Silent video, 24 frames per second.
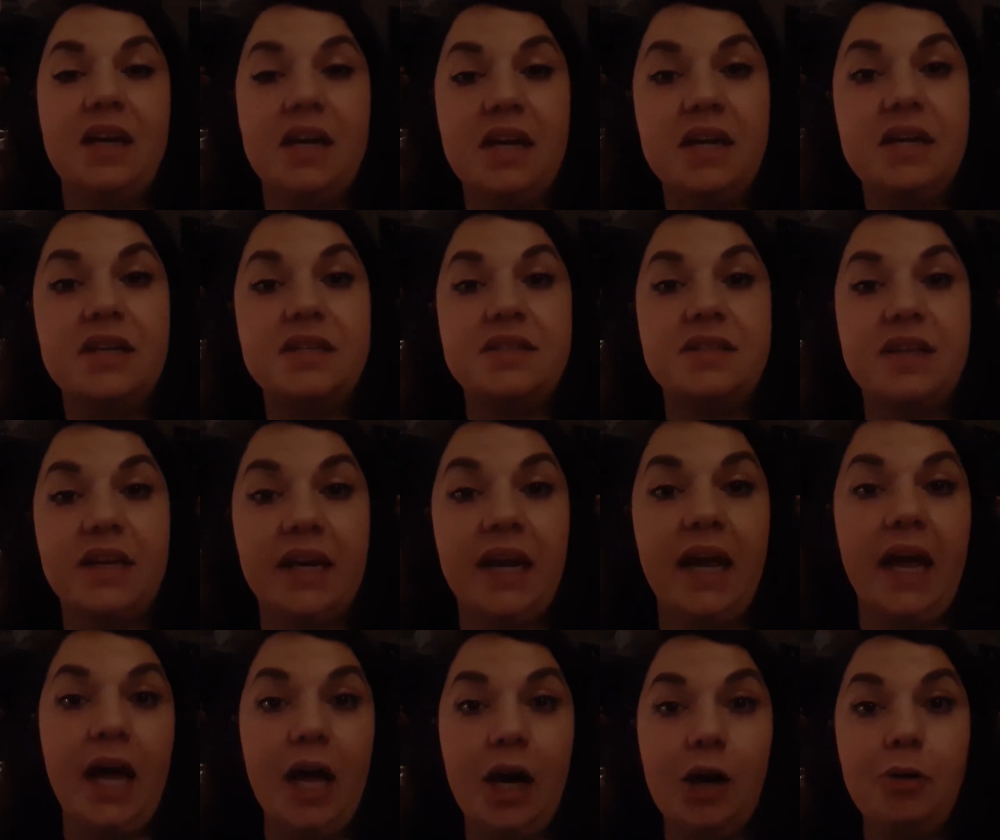it is going
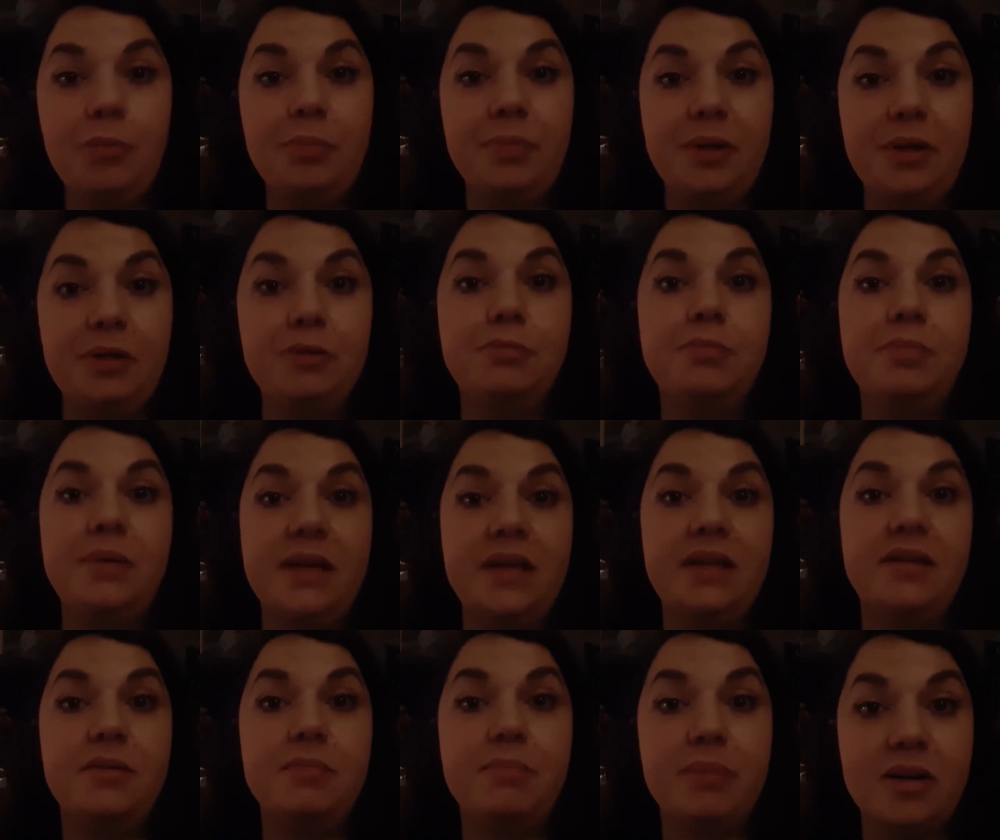to help you
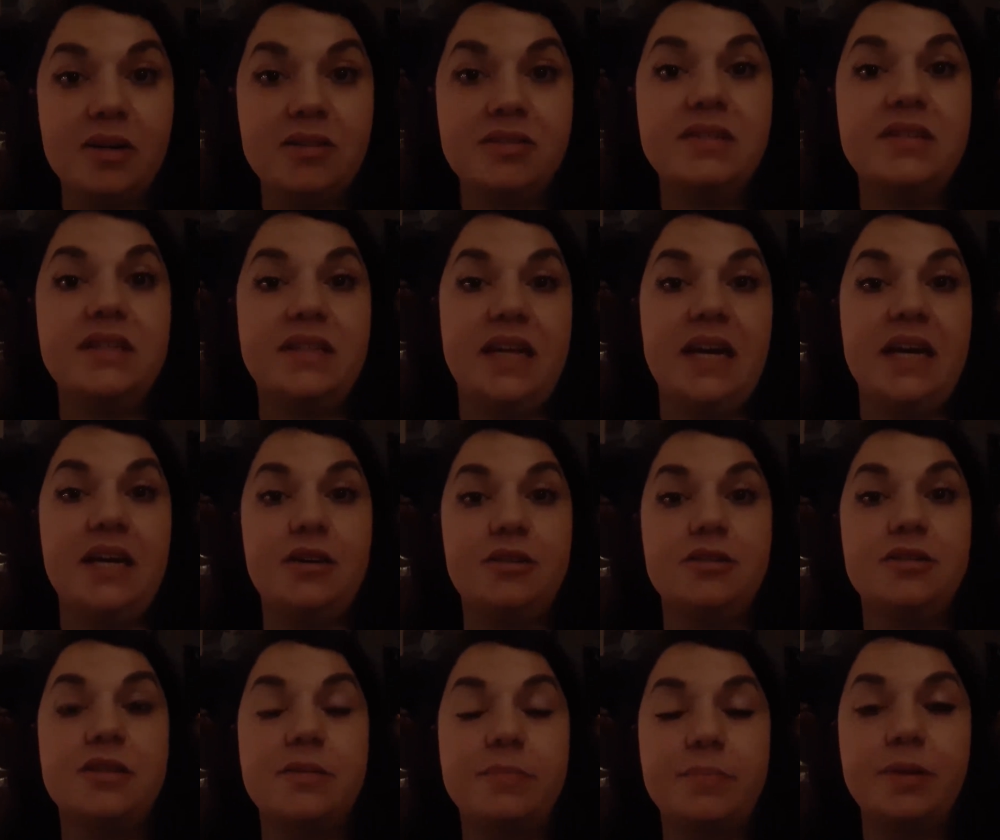be the person that
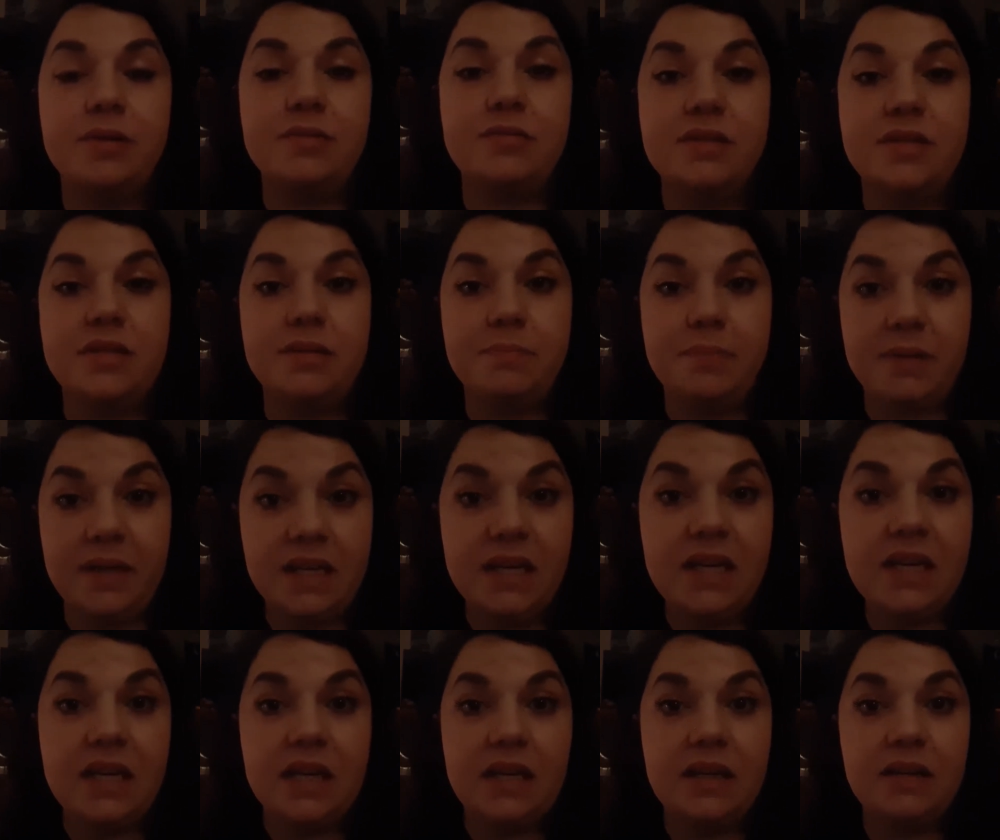you're supposed to
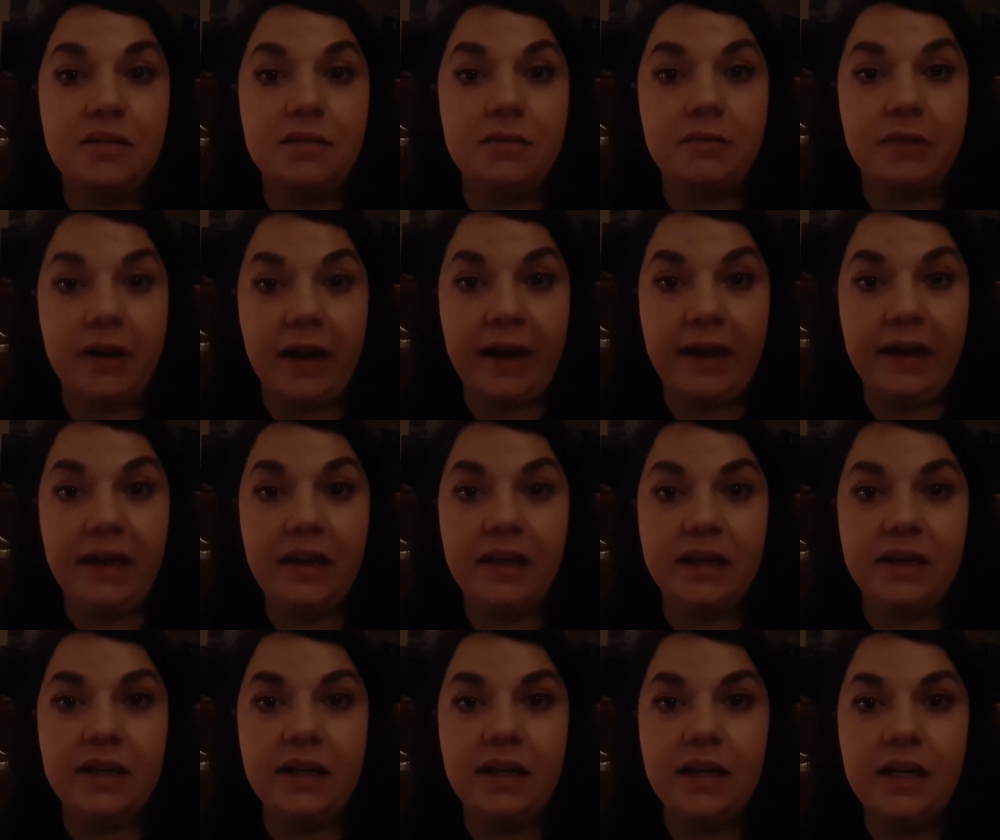be,
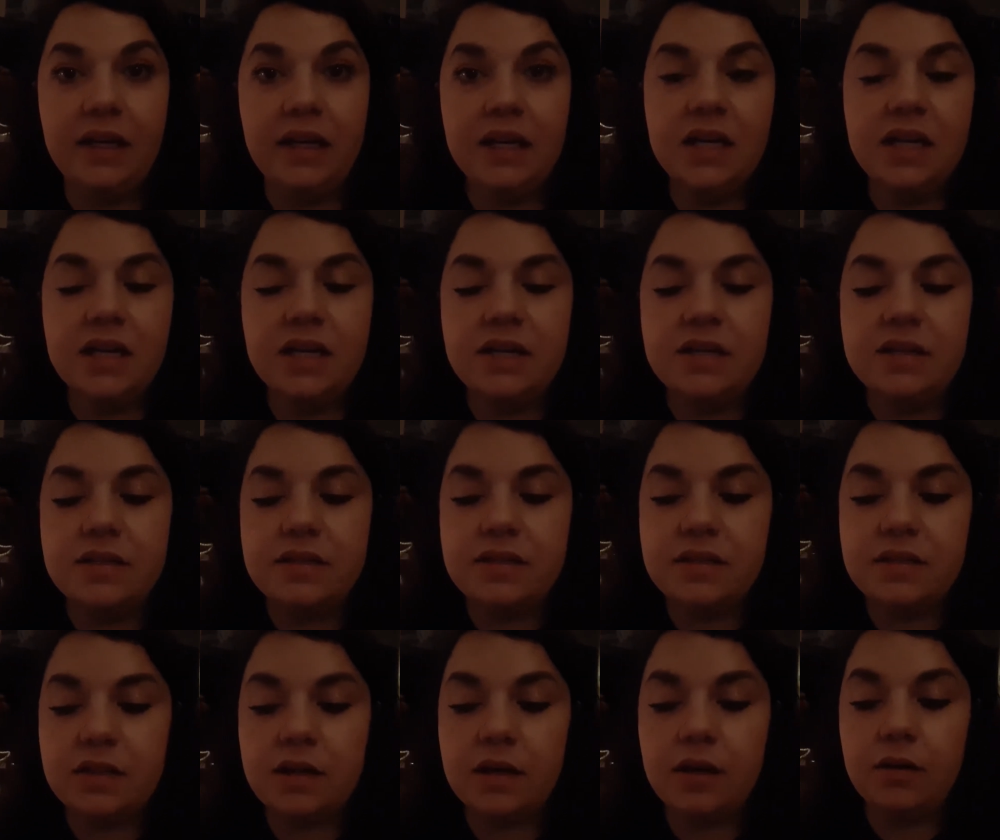right?
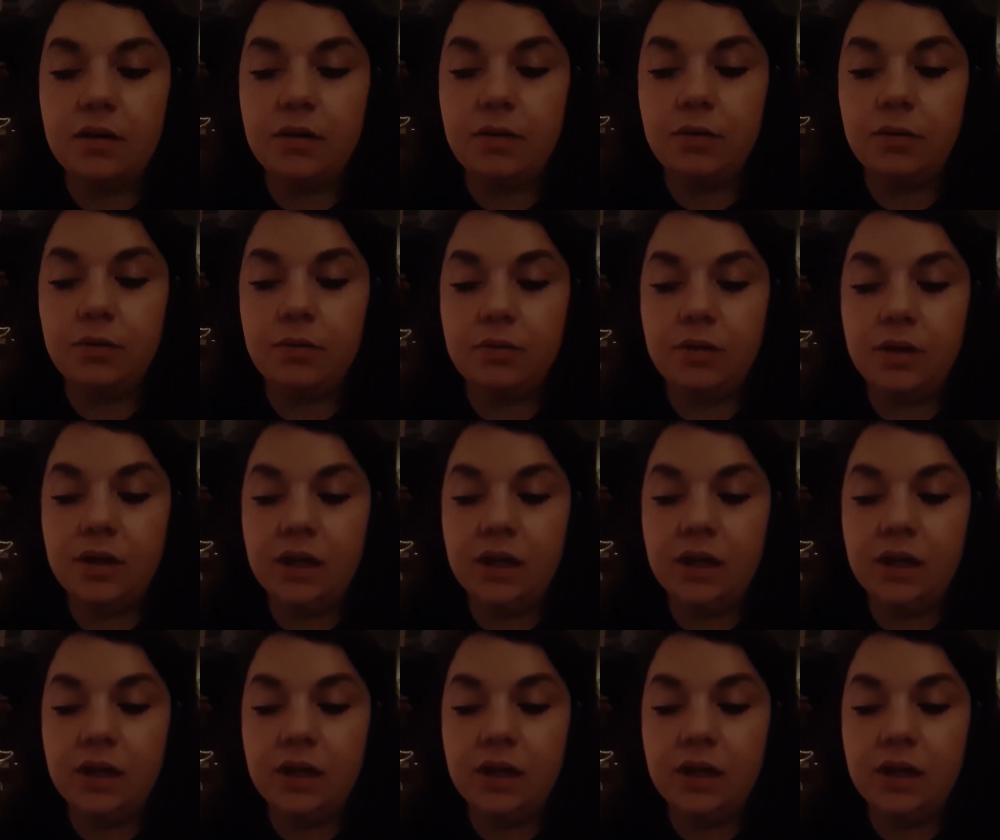So